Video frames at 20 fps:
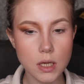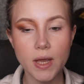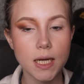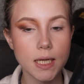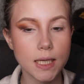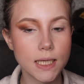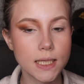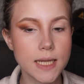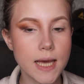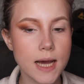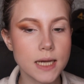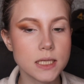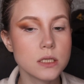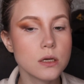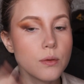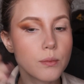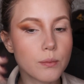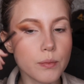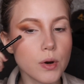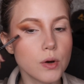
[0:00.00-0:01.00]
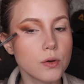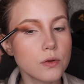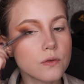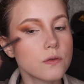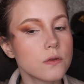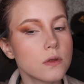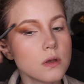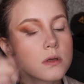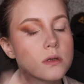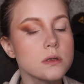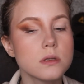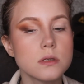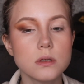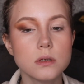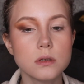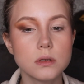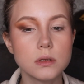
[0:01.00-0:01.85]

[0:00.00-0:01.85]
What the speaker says: and connect both of these